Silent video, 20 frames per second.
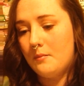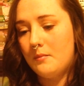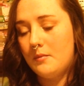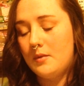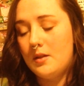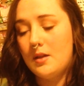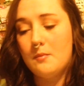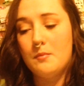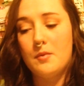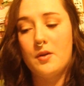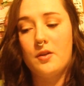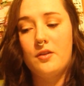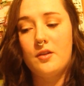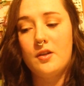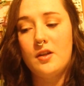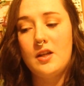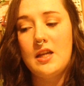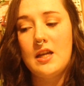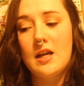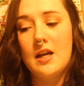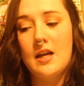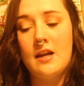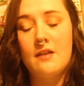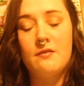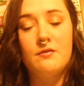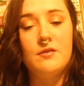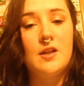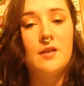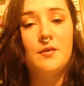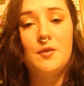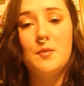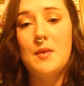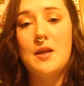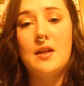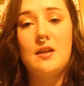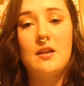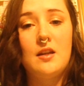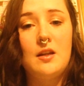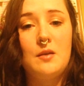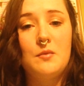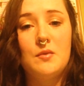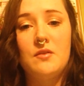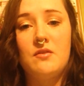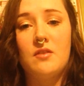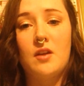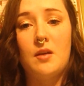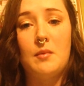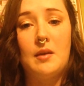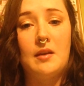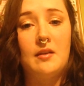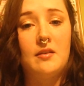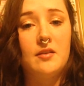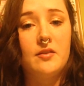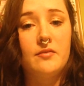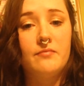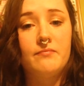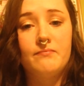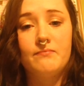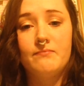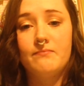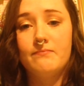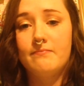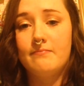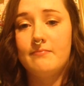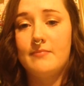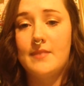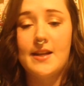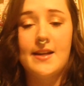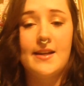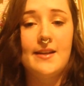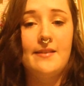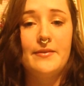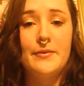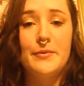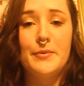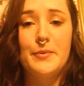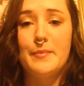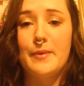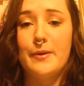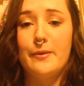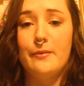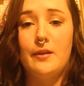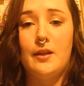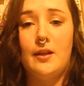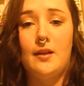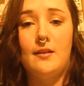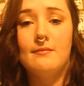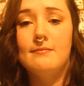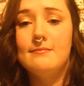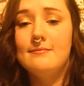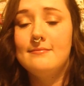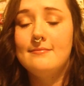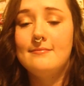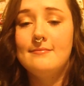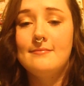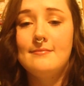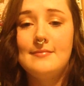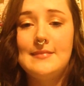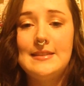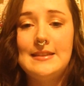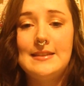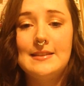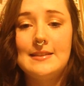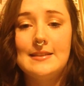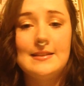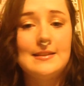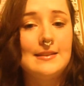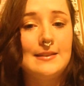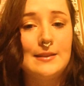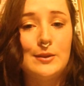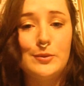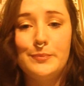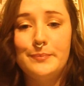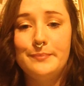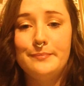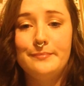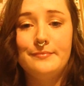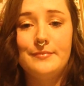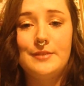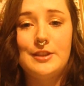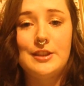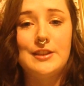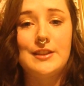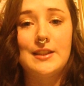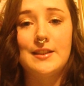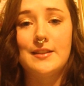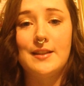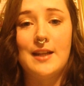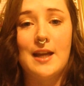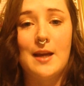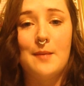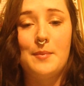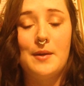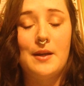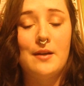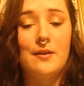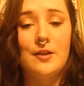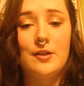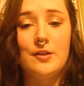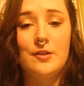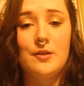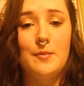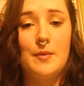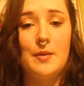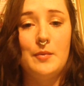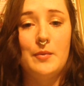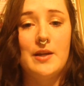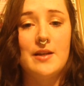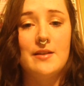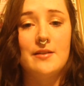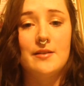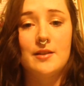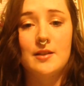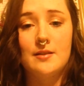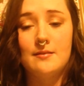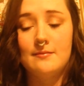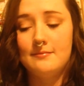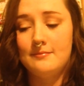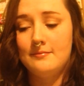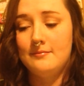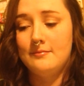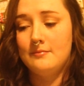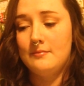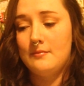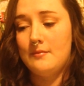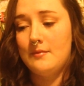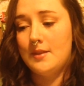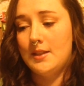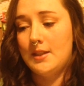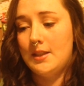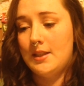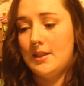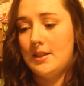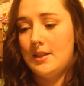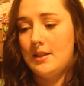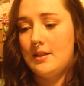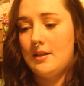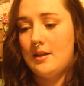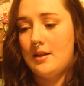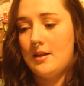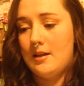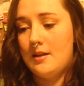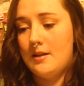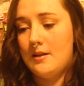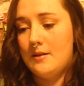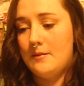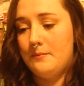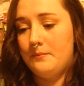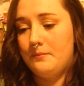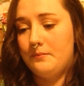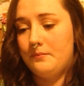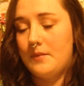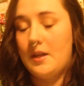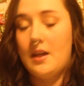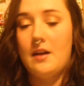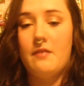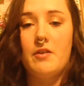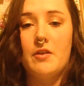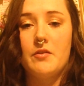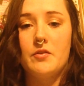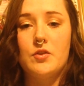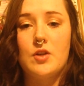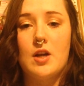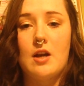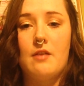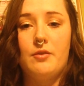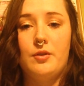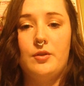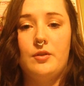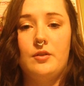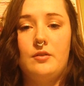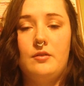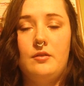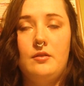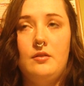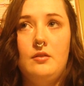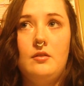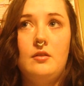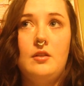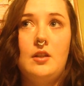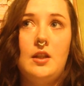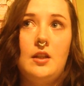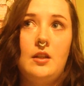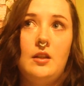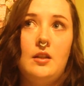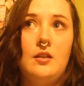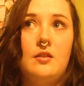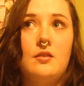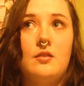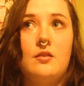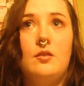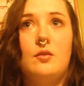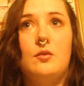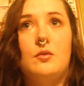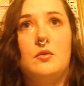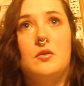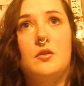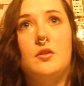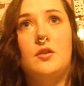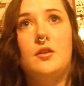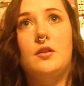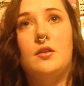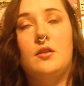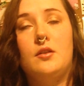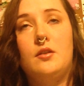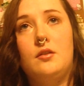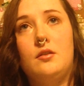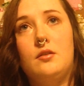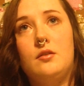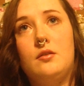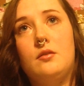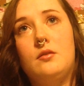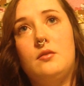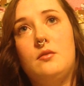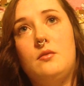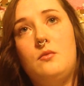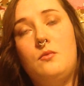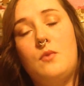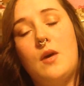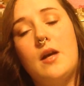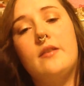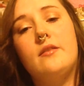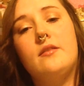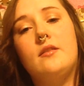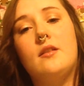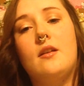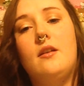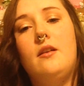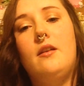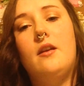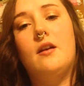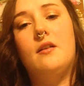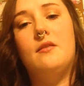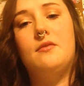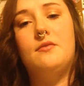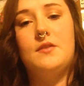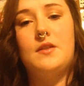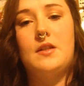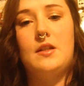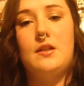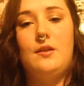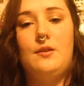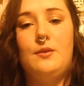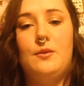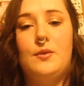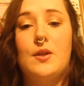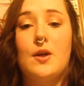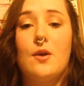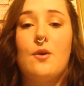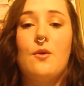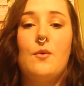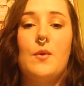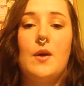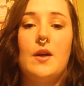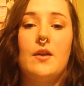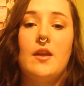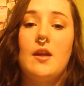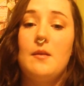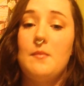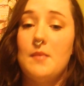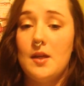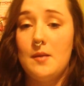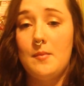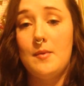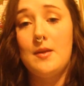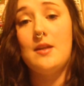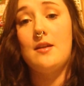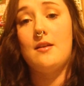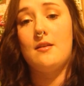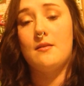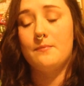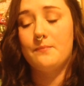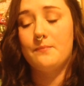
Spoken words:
Number 30, I have never met anyone famous, not even remotely. Nope, just doesn't happen out here in the Midwest. And I've never traveled east or west enough to go where they may be.